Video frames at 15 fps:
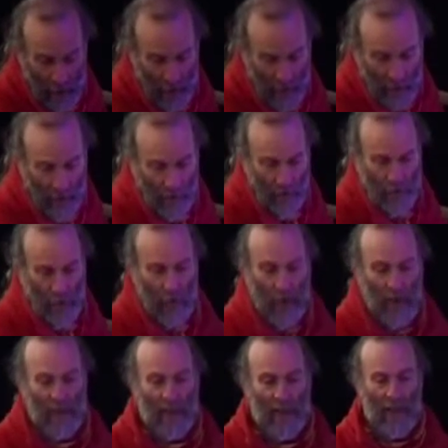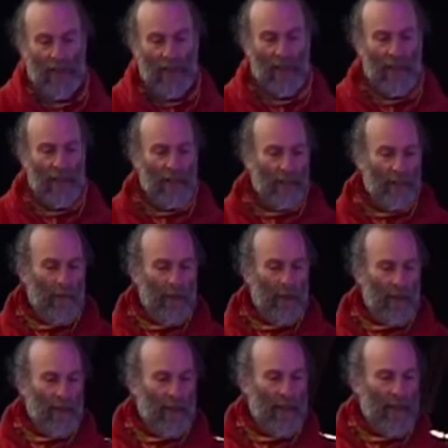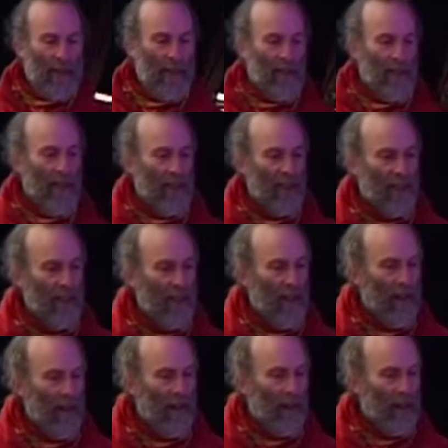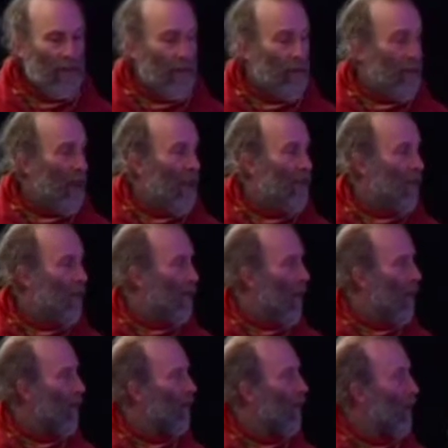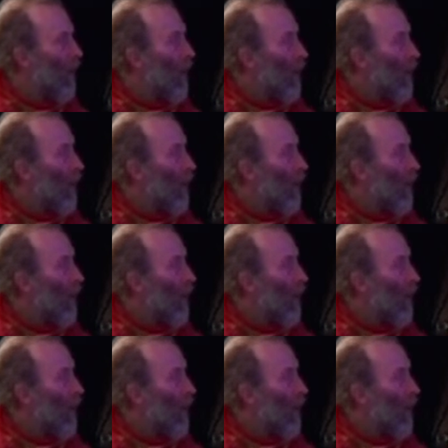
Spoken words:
History of the word is uncertain, but as we heard yesterday, I think from David Roll,